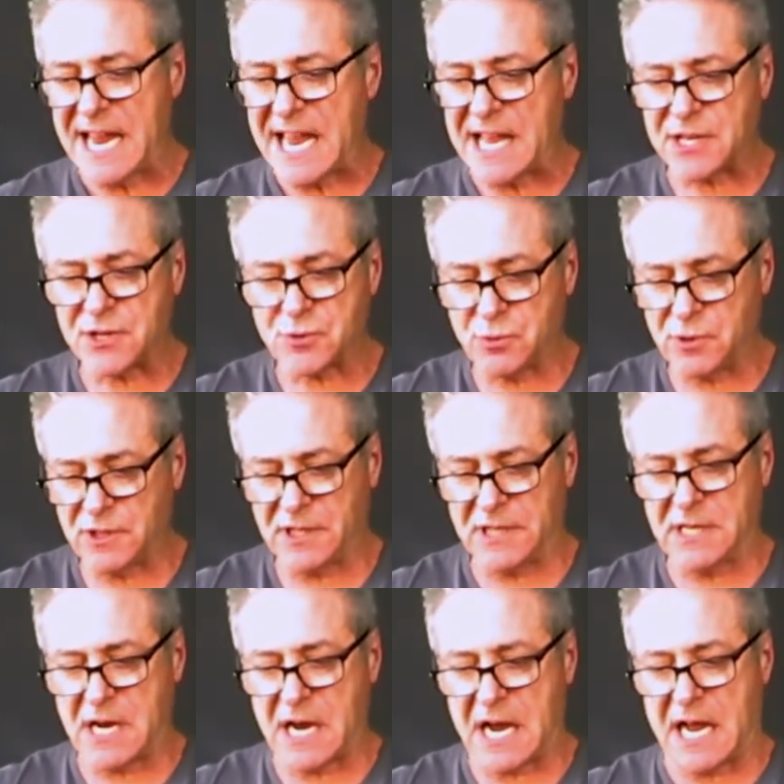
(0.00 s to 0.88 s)
It's
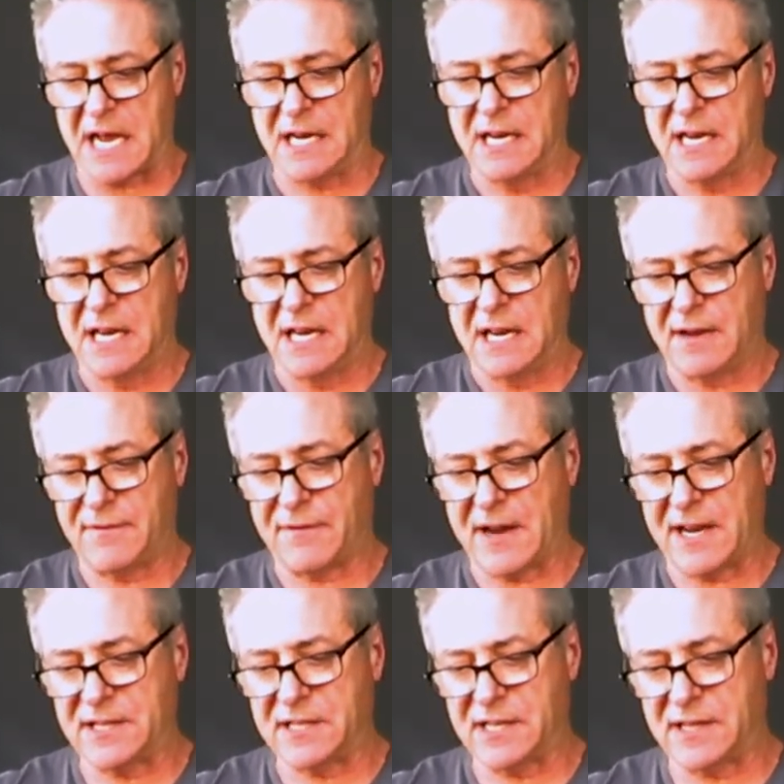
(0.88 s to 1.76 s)
really not. If
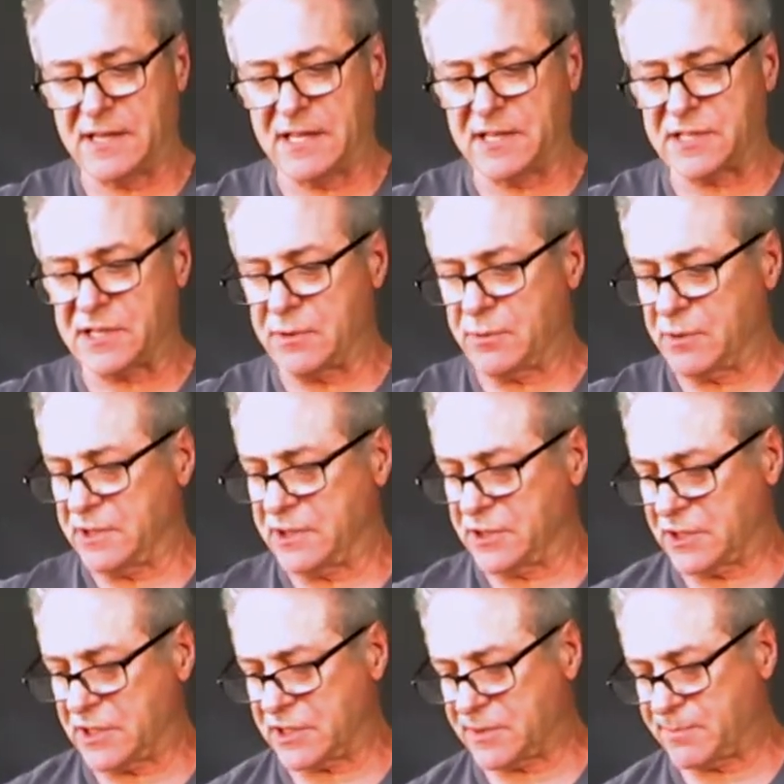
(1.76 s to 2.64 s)
I did this, it would
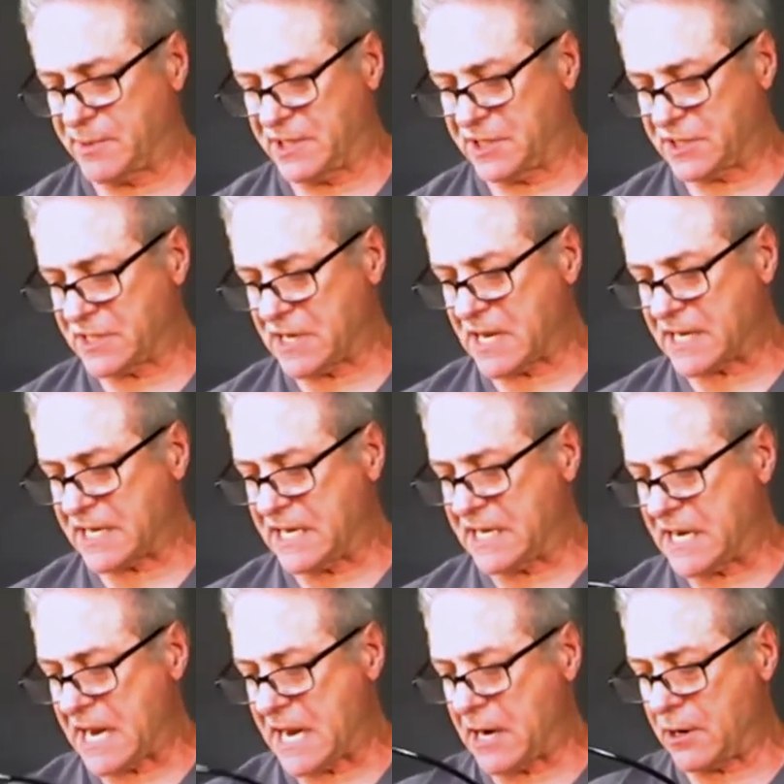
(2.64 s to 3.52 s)
just be
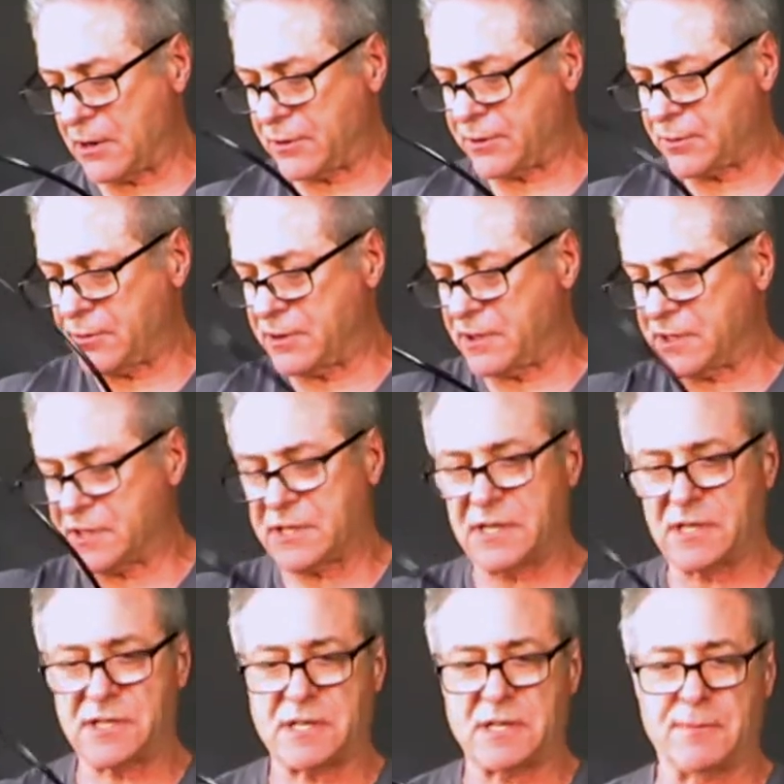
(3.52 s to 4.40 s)
sucking air through the
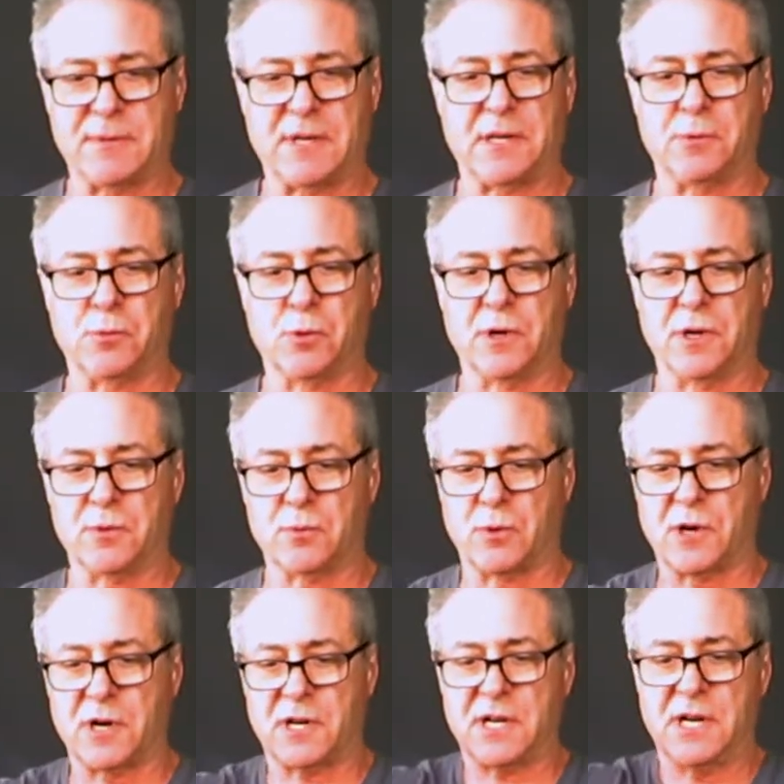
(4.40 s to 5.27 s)
system and it wouldn't
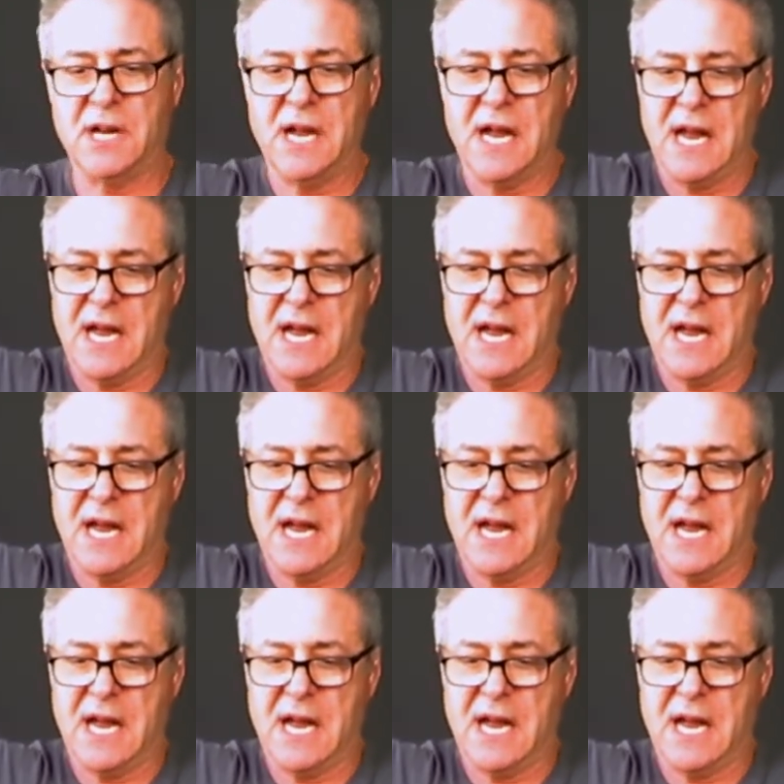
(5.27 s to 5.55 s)
work.